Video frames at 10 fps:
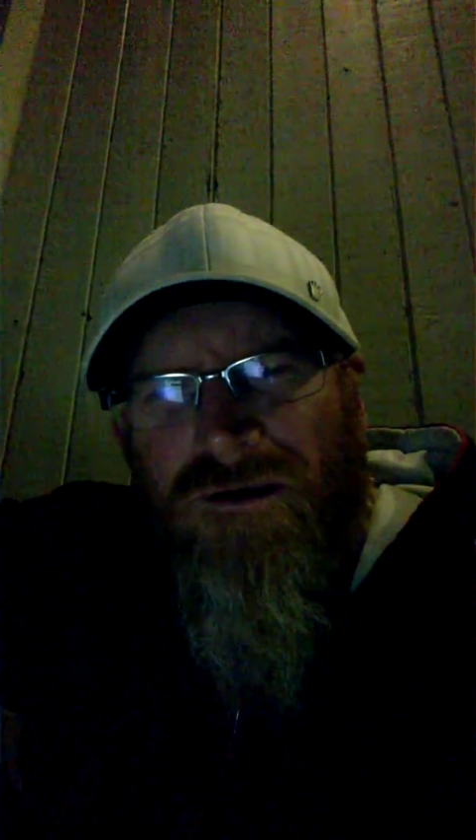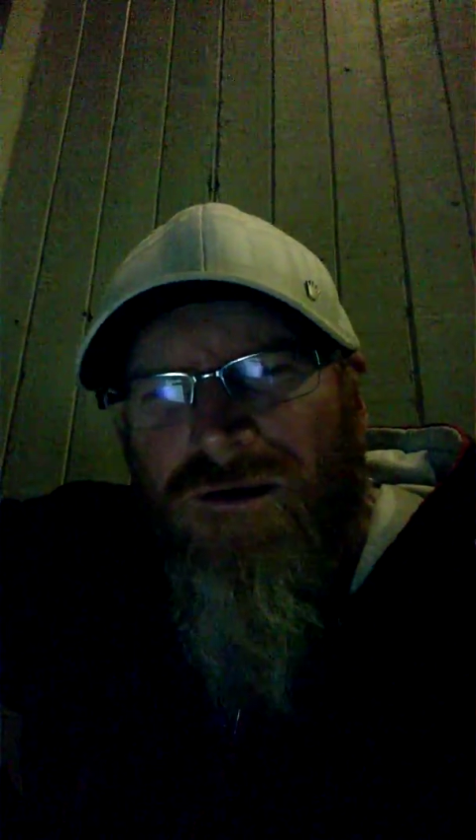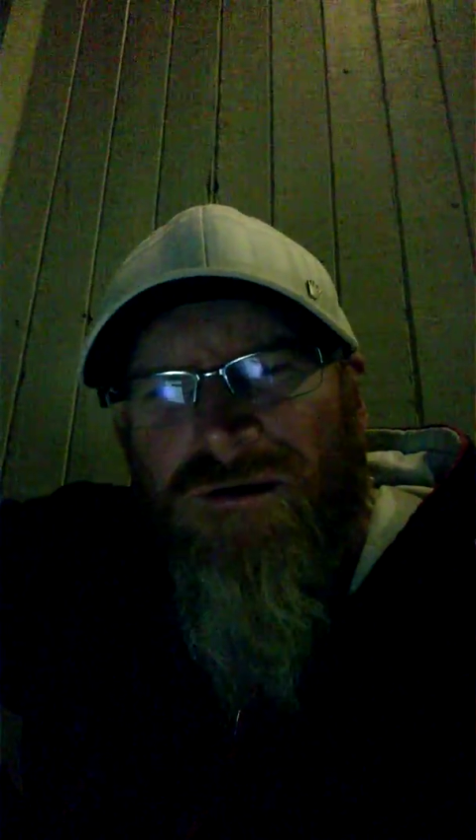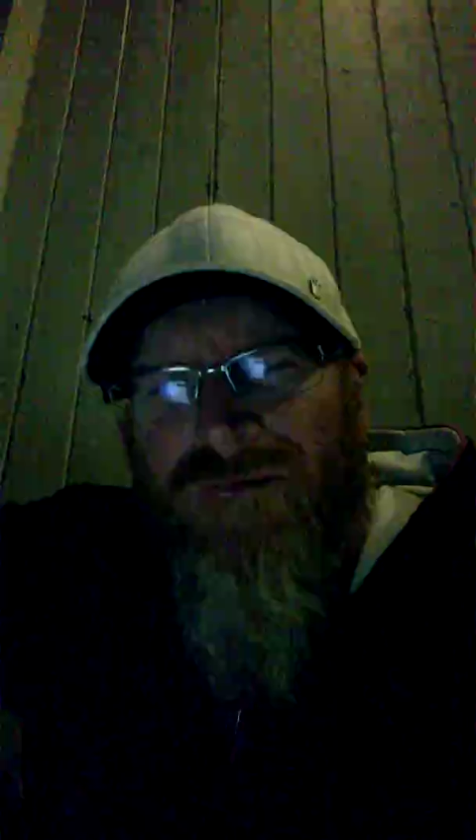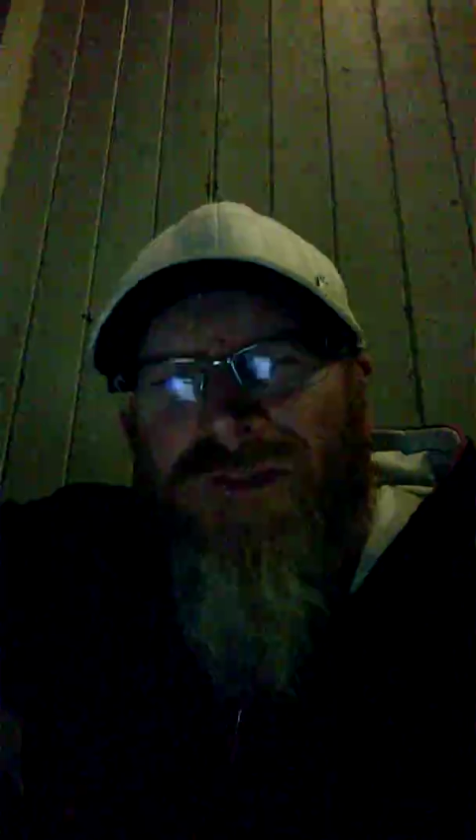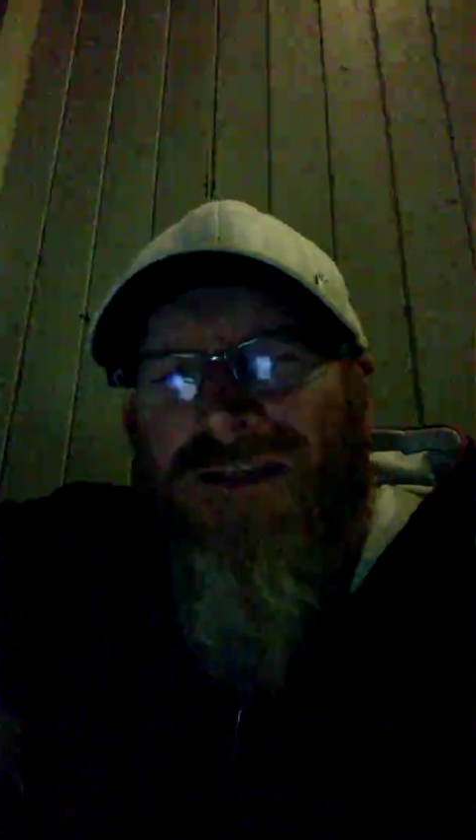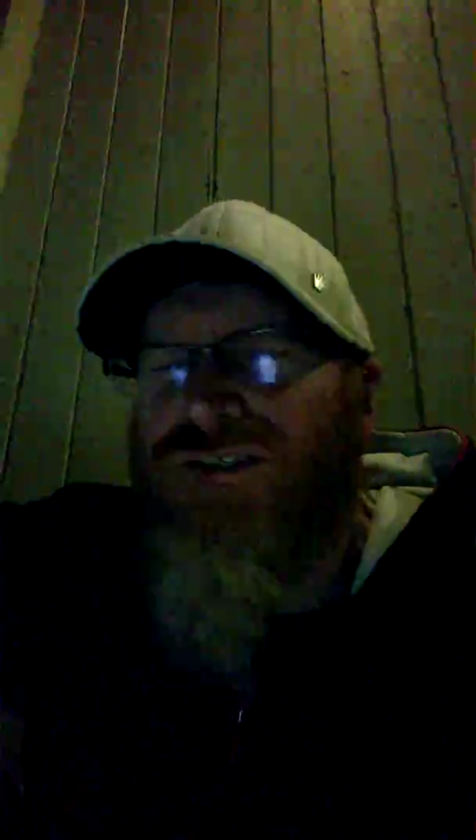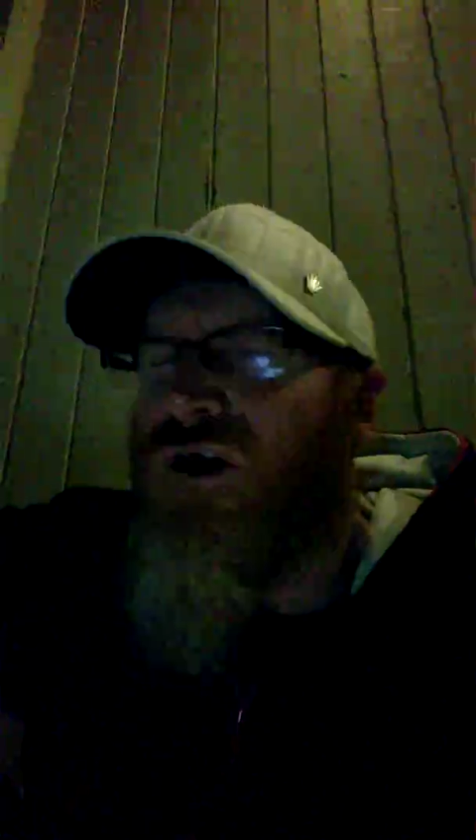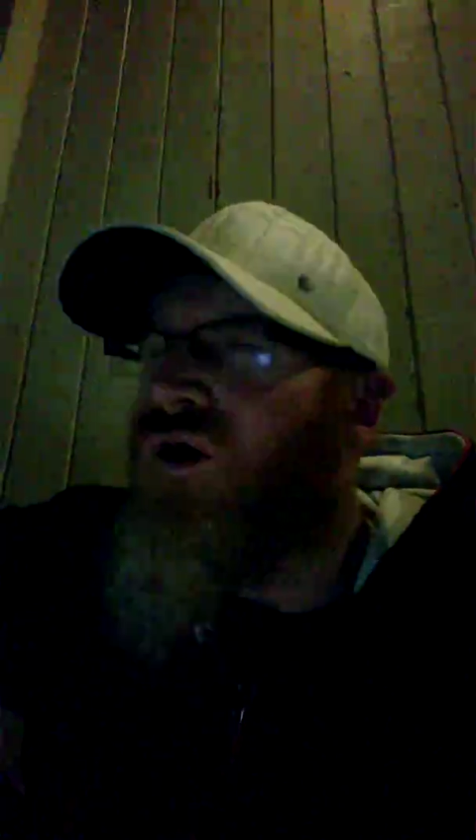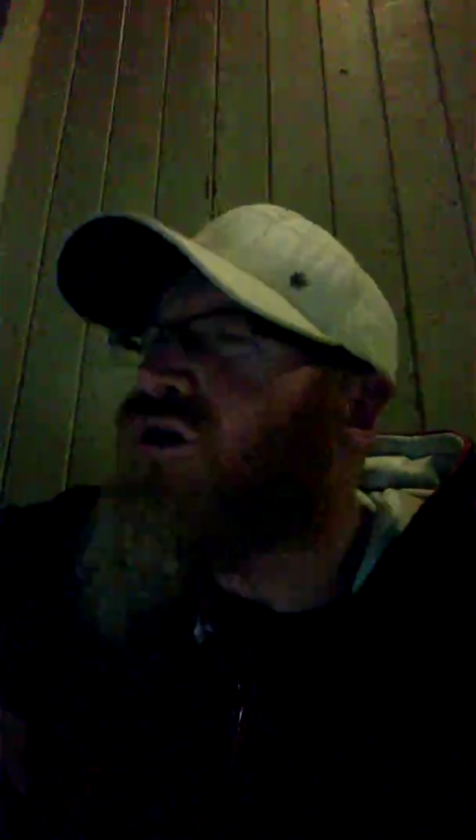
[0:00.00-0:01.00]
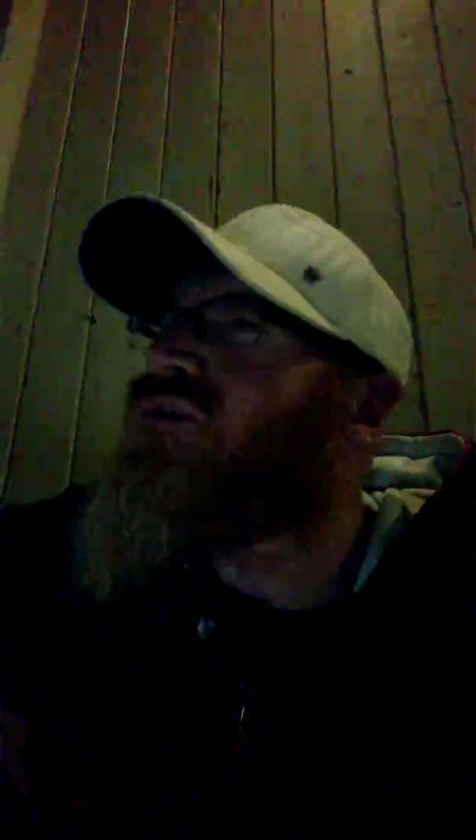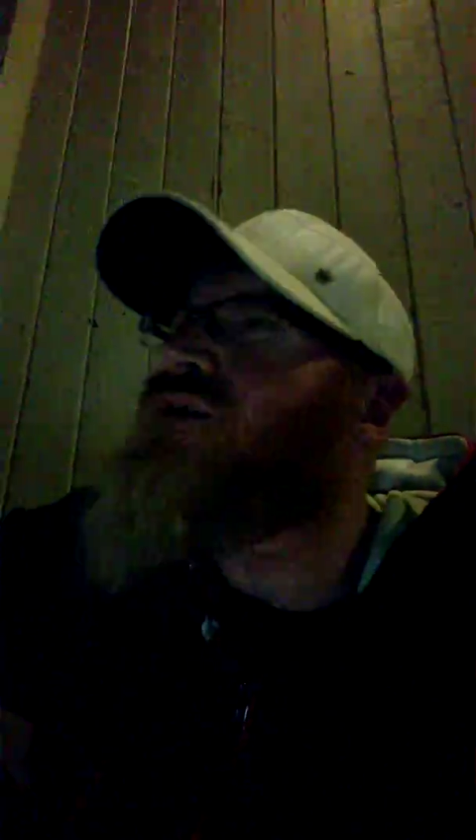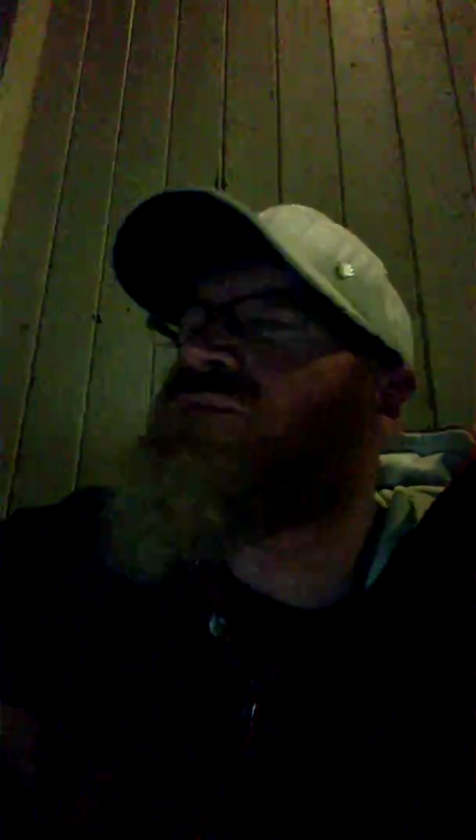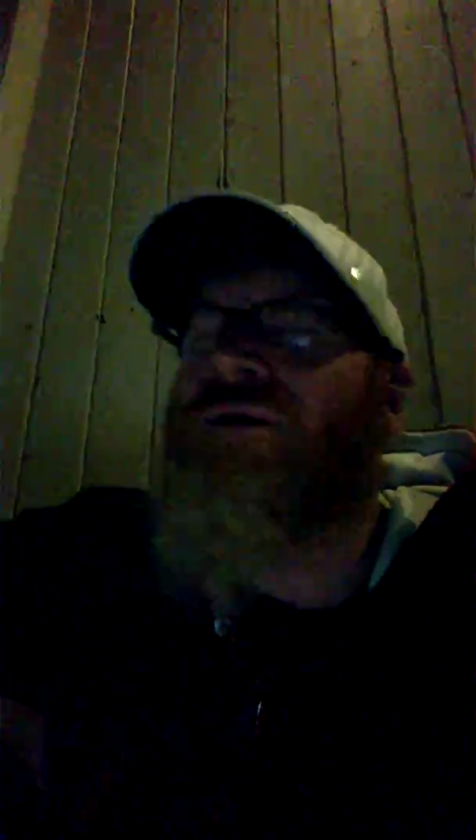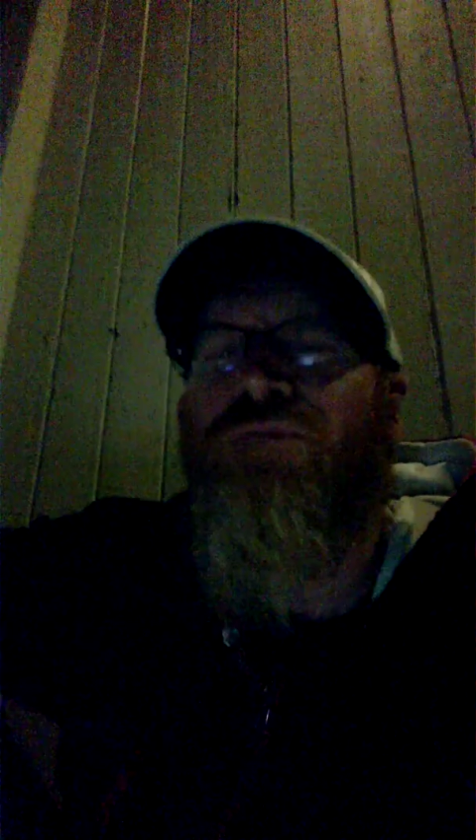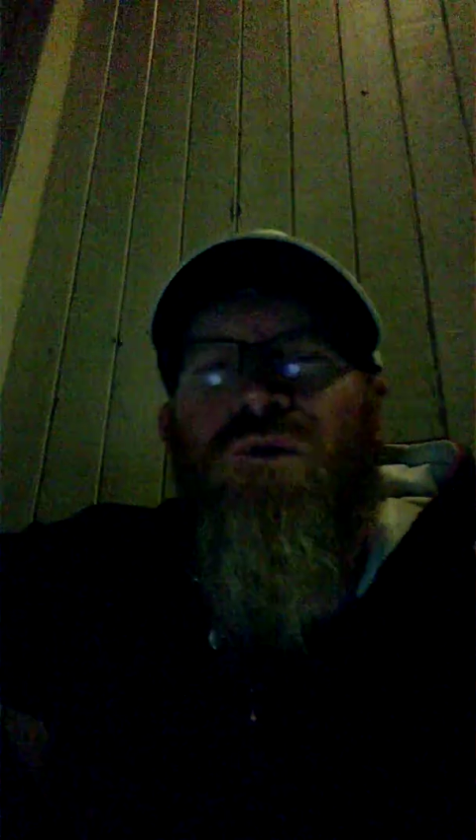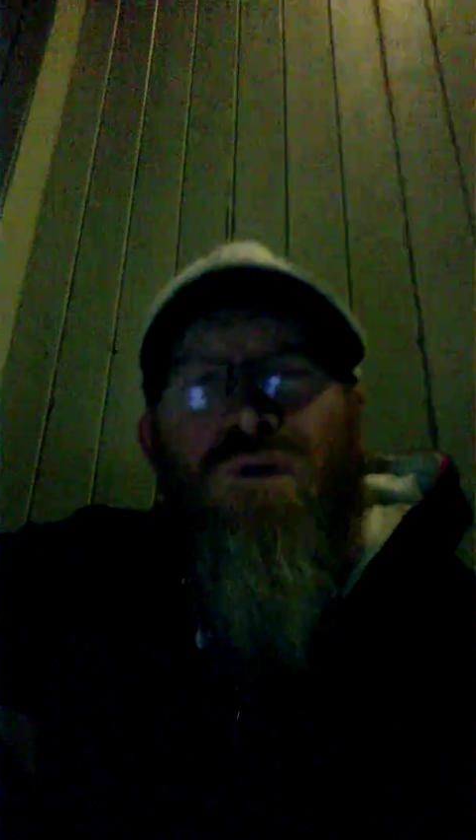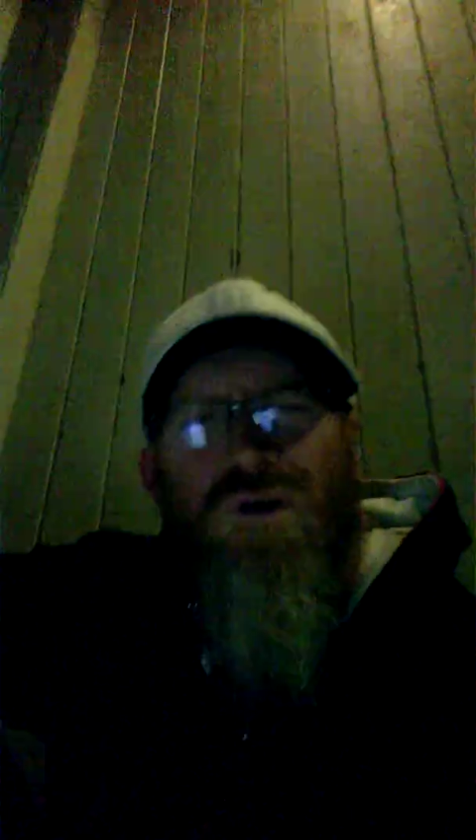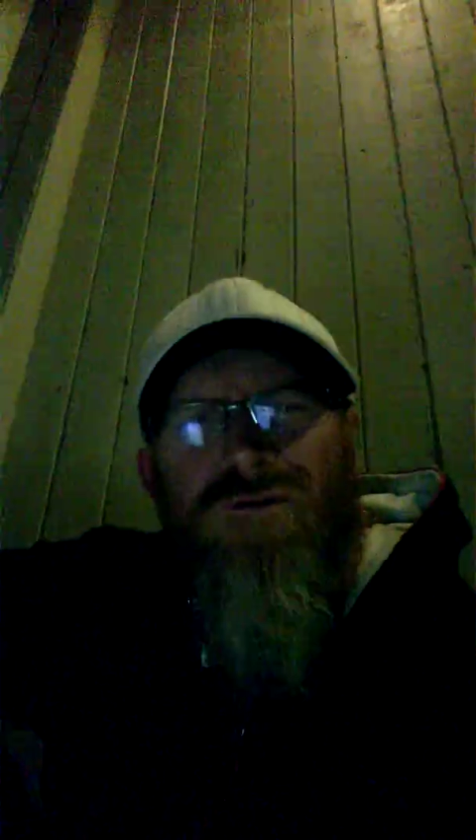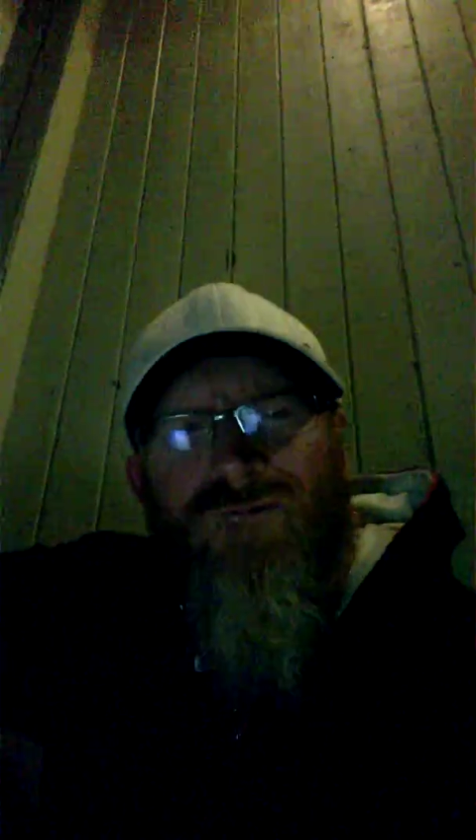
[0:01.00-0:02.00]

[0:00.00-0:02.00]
And that's all that people look